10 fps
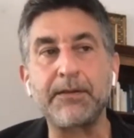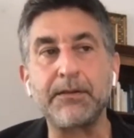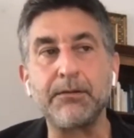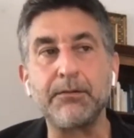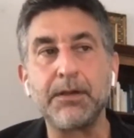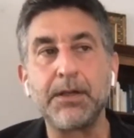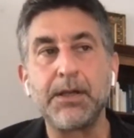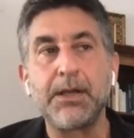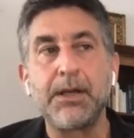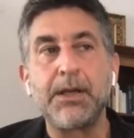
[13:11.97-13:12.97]
to
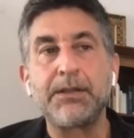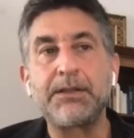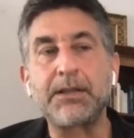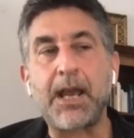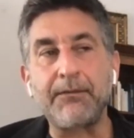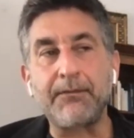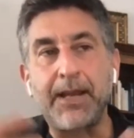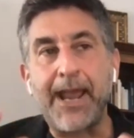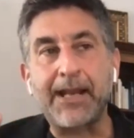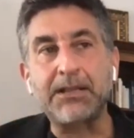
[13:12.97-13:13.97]
kind of
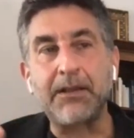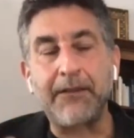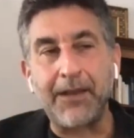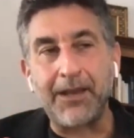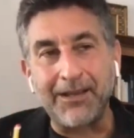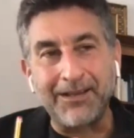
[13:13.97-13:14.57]
connect to the